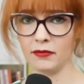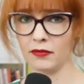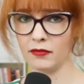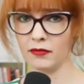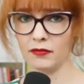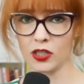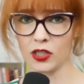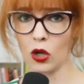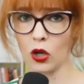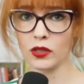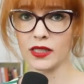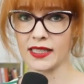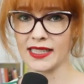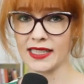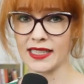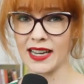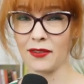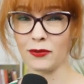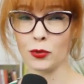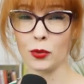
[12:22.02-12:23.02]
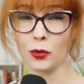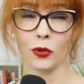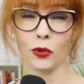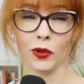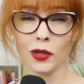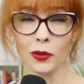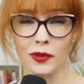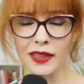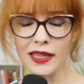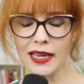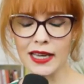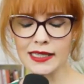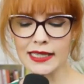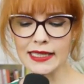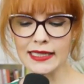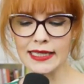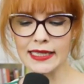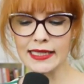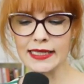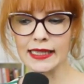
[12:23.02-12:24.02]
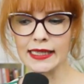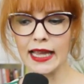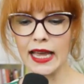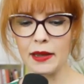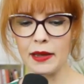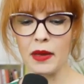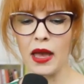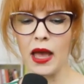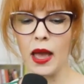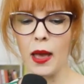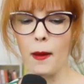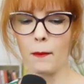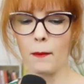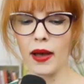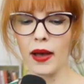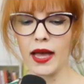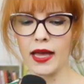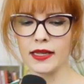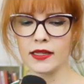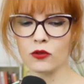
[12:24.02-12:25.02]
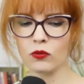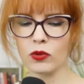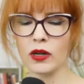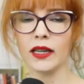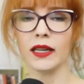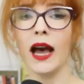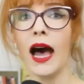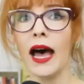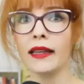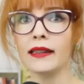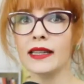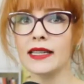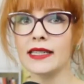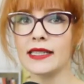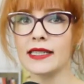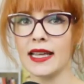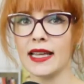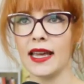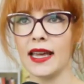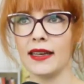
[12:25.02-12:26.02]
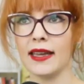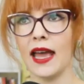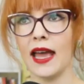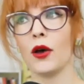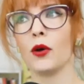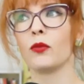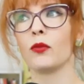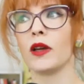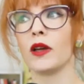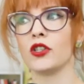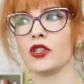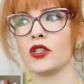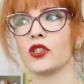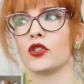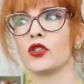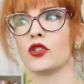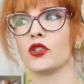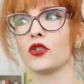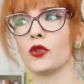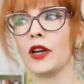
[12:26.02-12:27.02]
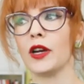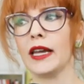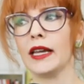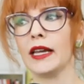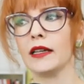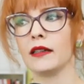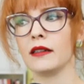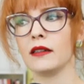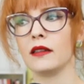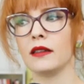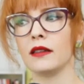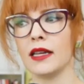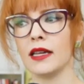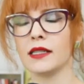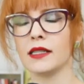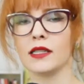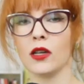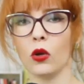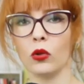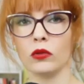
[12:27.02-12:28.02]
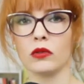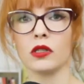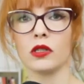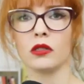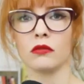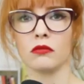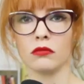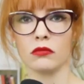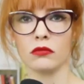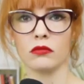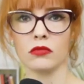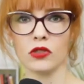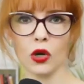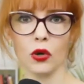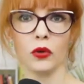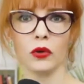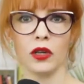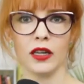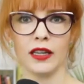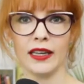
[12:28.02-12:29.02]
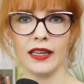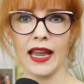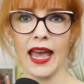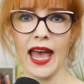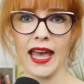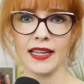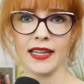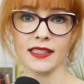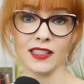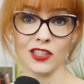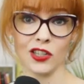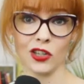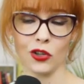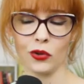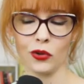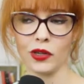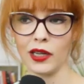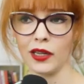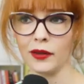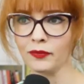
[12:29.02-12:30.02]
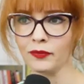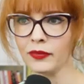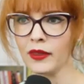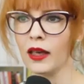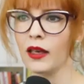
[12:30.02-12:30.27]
Salt doesn't have to agree with the SEC's claim, but regardless, they are now registering their Salt token as a security.